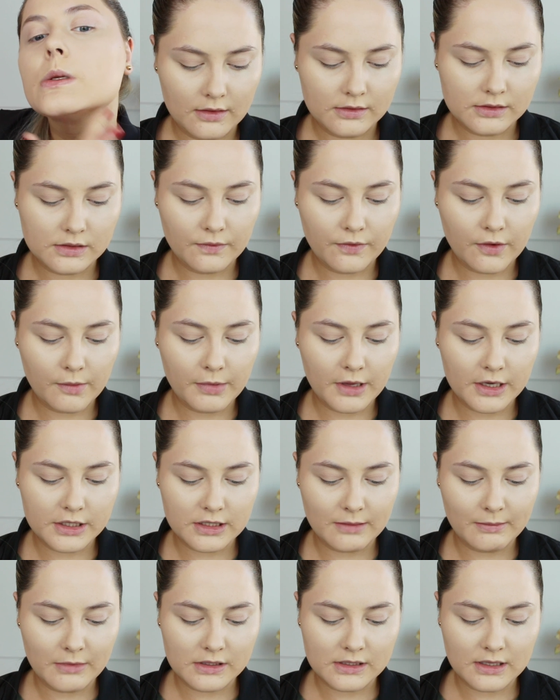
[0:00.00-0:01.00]
So for
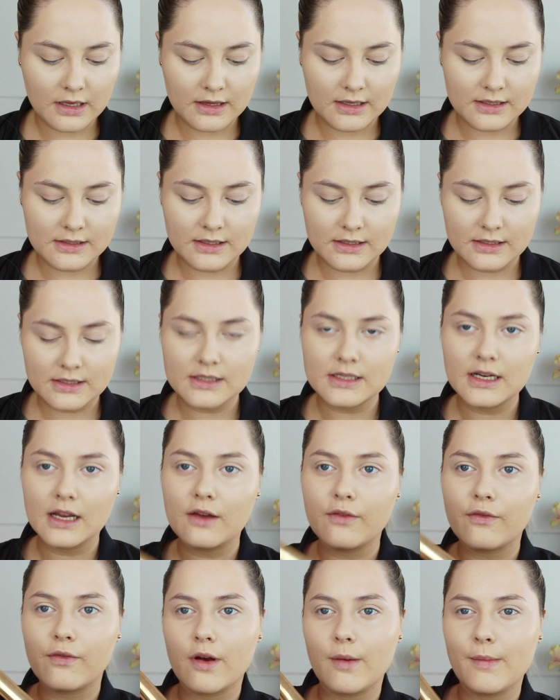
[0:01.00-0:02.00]
blush, I'm using this
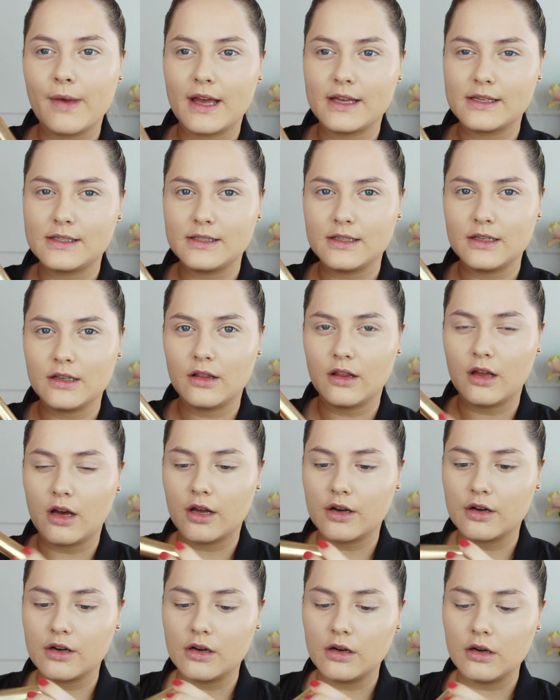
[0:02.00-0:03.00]
stick from Estee
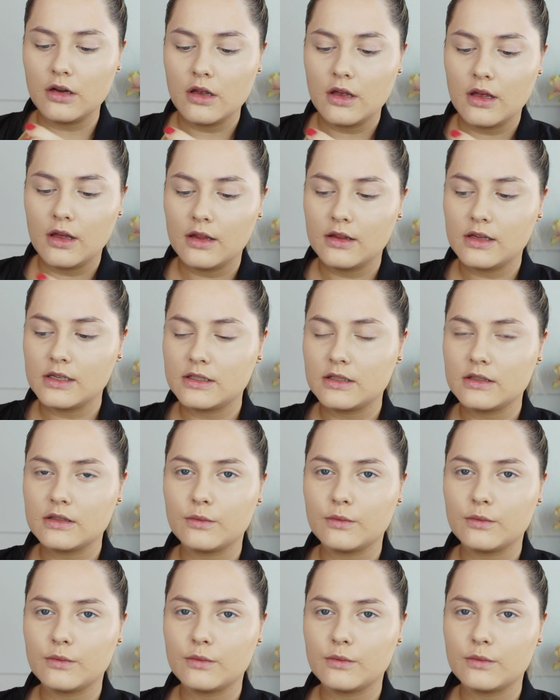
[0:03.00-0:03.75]
Lauder. This